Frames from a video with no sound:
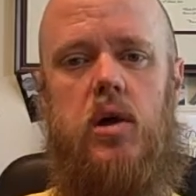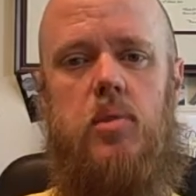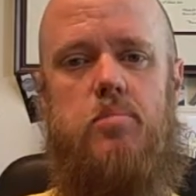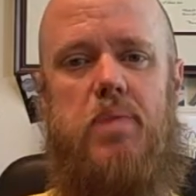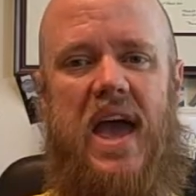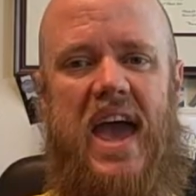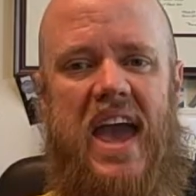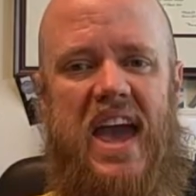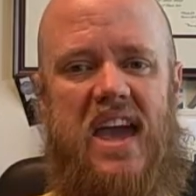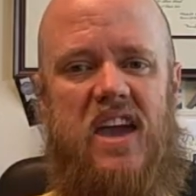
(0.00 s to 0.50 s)

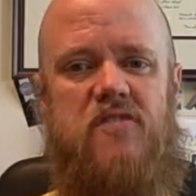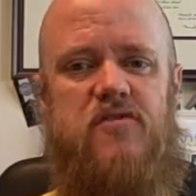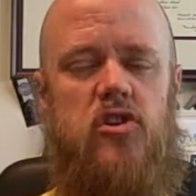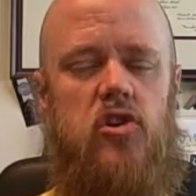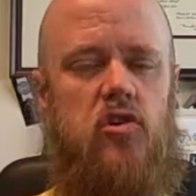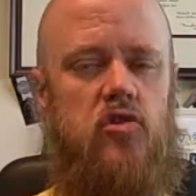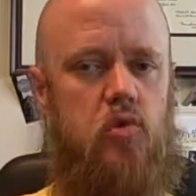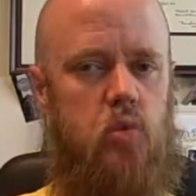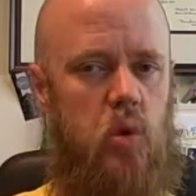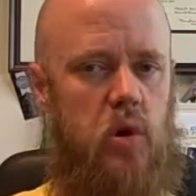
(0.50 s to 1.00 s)

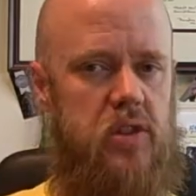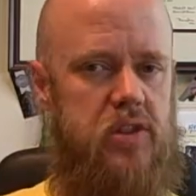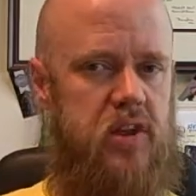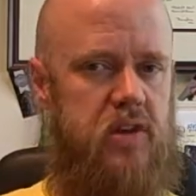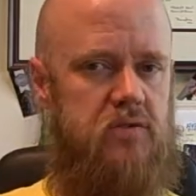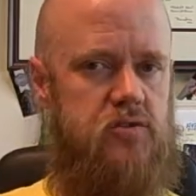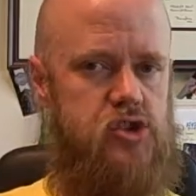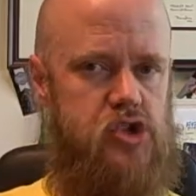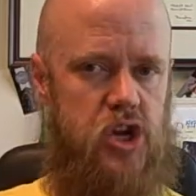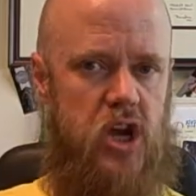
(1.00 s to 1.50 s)
behavior is worthy
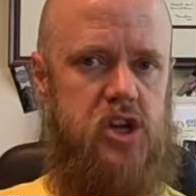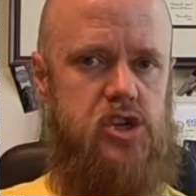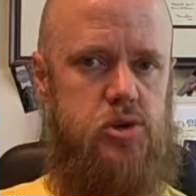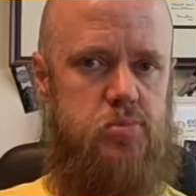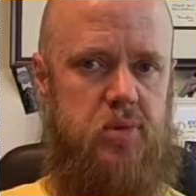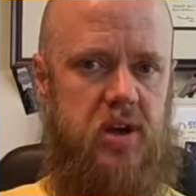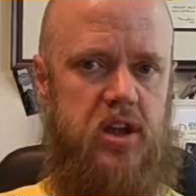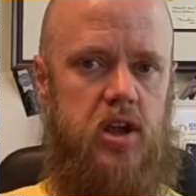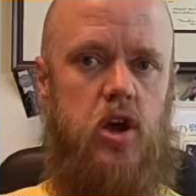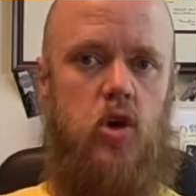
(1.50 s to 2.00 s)
of
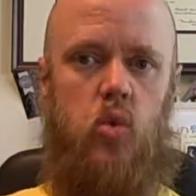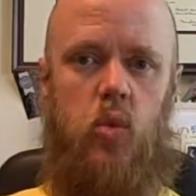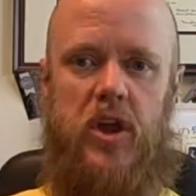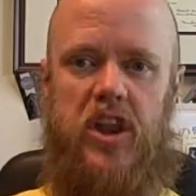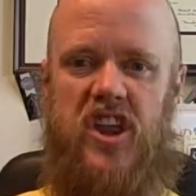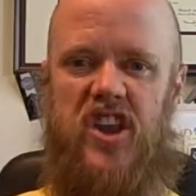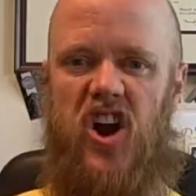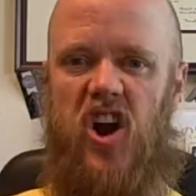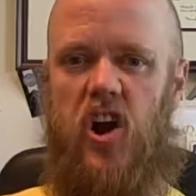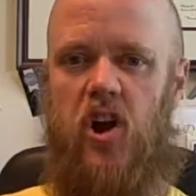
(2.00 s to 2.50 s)
judgment when
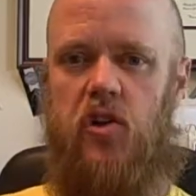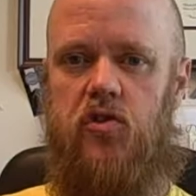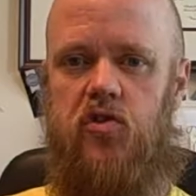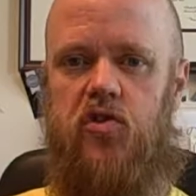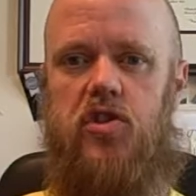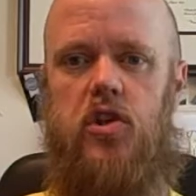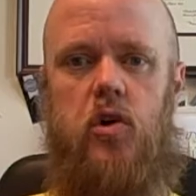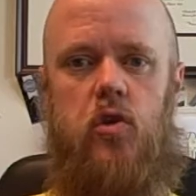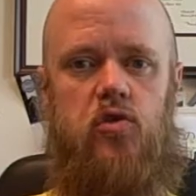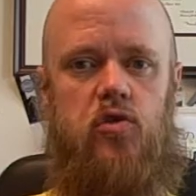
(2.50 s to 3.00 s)
it hurts
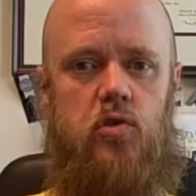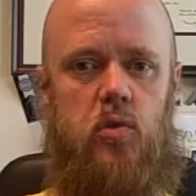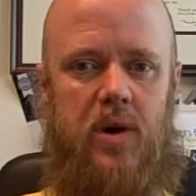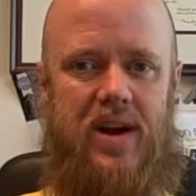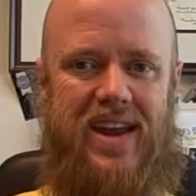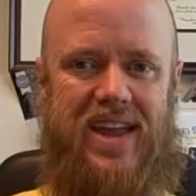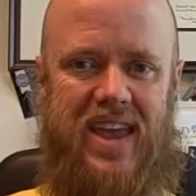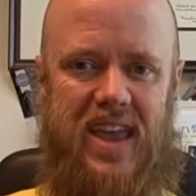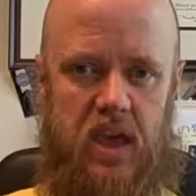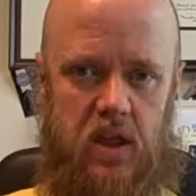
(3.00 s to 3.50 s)
those who
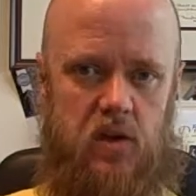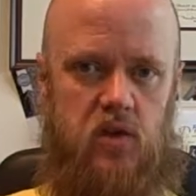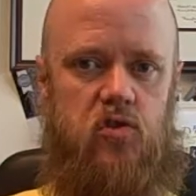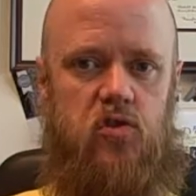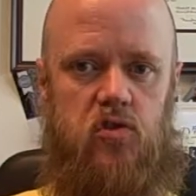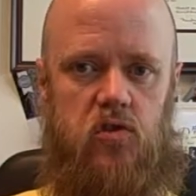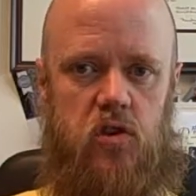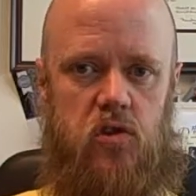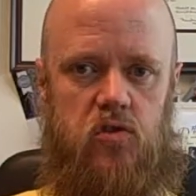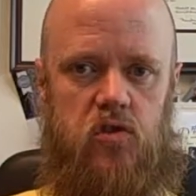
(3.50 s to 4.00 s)
are
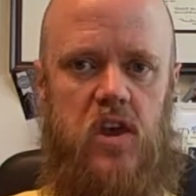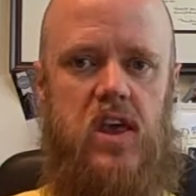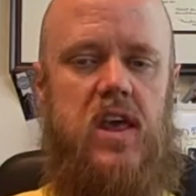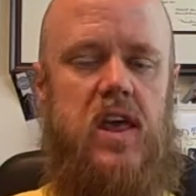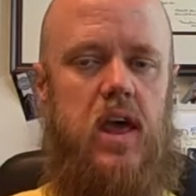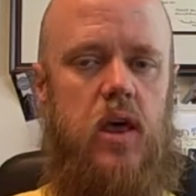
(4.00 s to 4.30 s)
innocent.